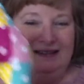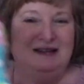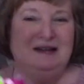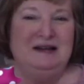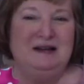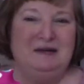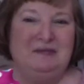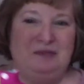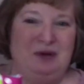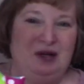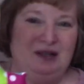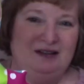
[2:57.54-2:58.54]
but
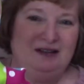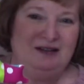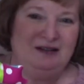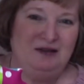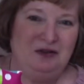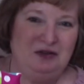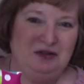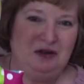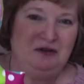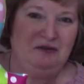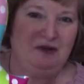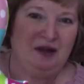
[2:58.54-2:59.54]
they're so
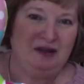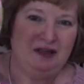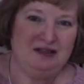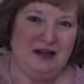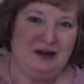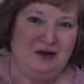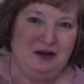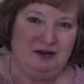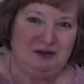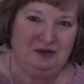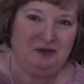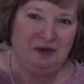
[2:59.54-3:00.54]
fun. They take on a little
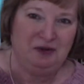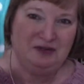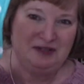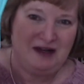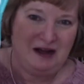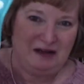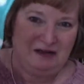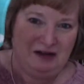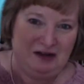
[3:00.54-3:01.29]
personality all their